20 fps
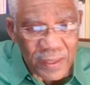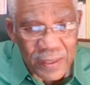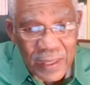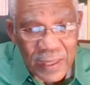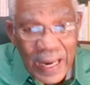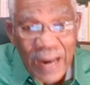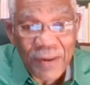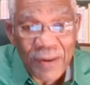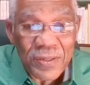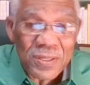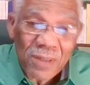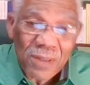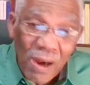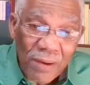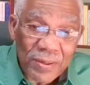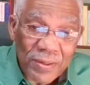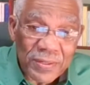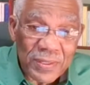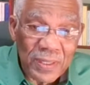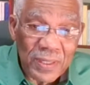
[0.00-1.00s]
the
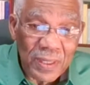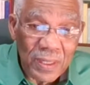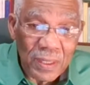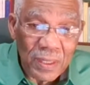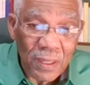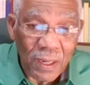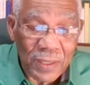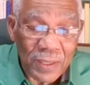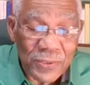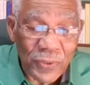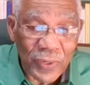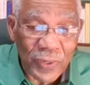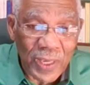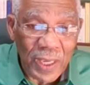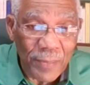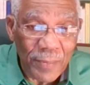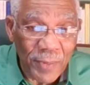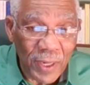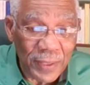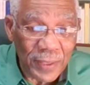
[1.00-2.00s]
aristocracy also
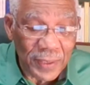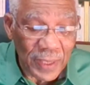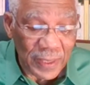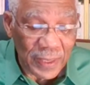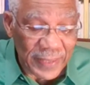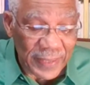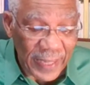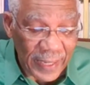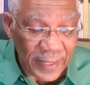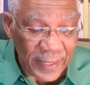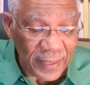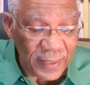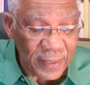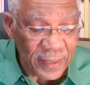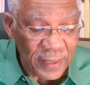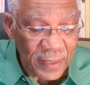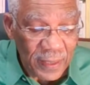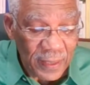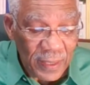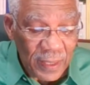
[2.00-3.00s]
came under attack.
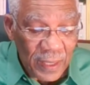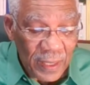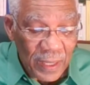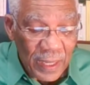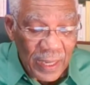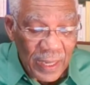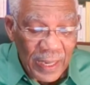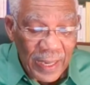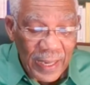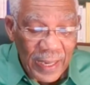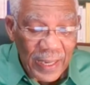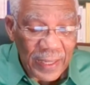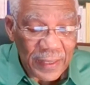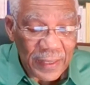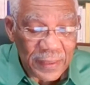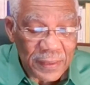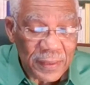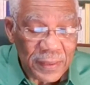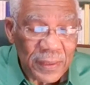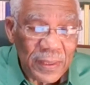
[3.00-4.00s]

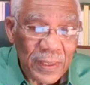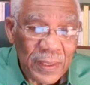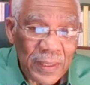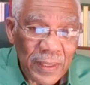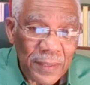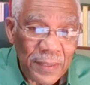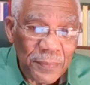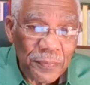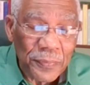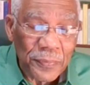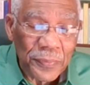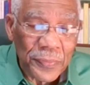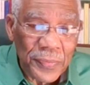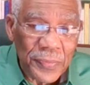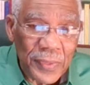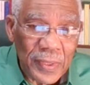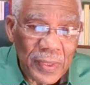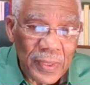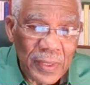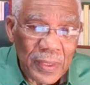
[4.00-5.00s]
And
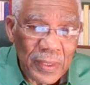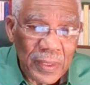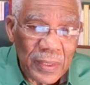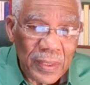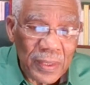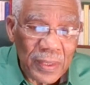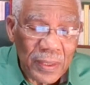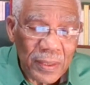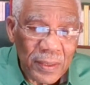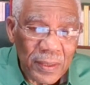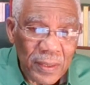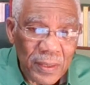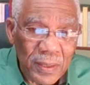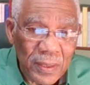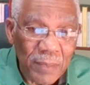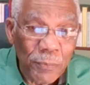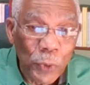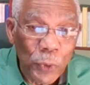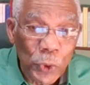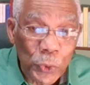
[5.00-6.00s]
the
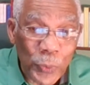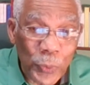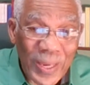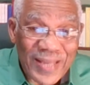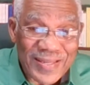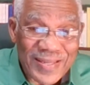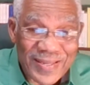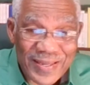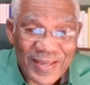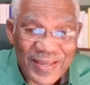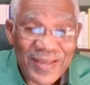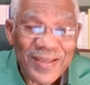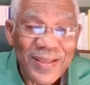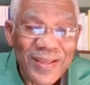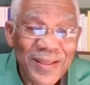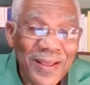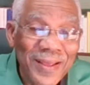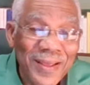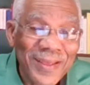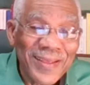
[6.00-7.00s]
bourgeoisie,
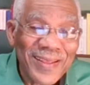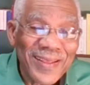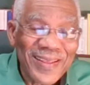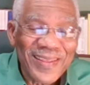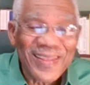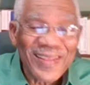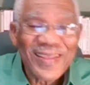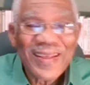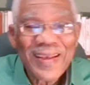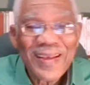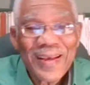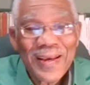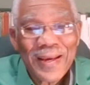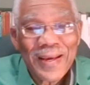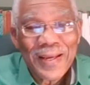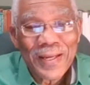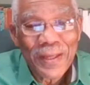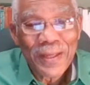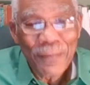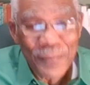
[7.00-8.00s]

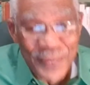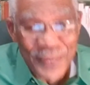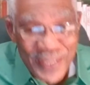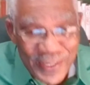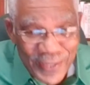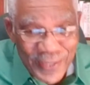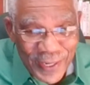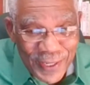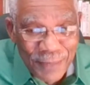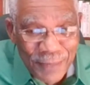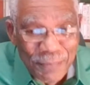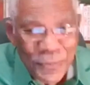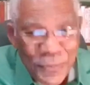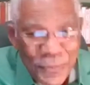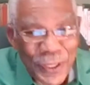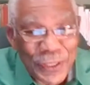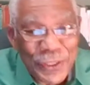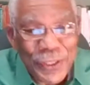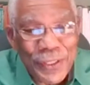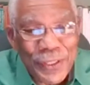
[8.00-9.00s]
these are the
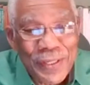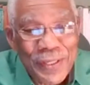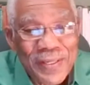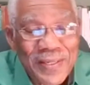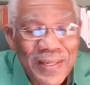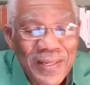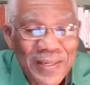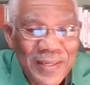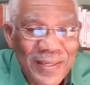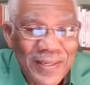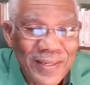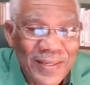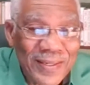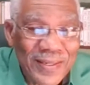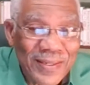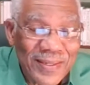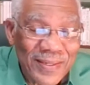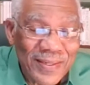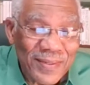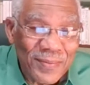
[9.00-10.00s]
merchants and the
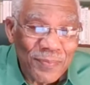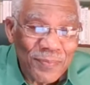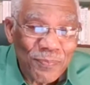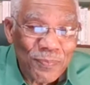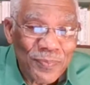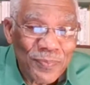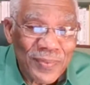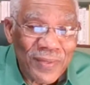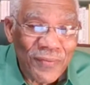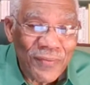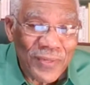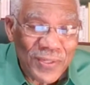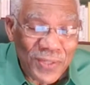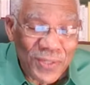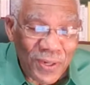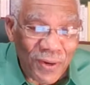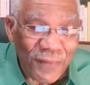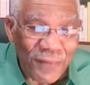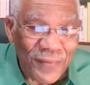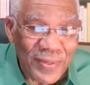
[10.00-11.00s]
civil
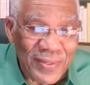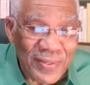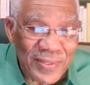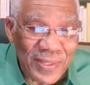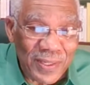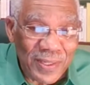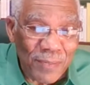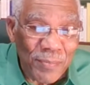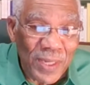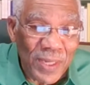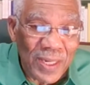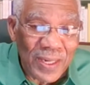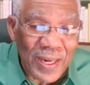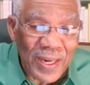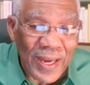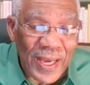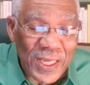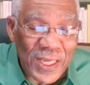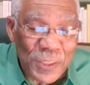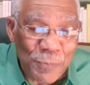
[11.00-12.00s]
servants and middle
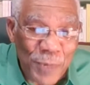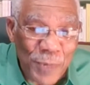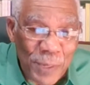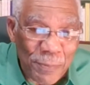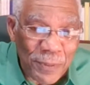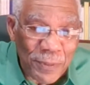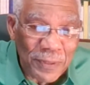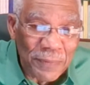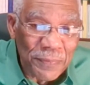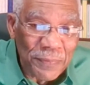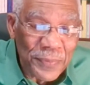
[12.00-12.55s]
class people,